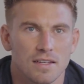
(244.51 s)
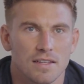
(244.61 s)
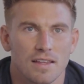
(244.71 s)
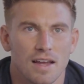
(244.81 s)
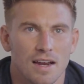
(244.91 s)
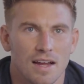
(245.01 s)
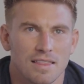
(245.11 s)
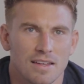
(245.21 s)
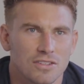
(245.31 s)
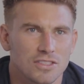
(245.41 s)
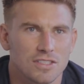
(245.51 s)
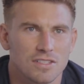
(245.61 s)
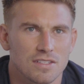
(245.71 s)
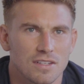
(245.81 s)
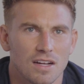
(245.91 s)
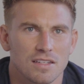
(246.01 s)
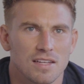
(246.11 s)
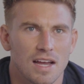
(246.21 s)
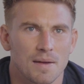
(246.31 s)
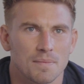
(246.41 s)
that I think are just
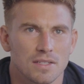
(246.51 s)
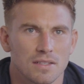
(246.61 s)
untapped.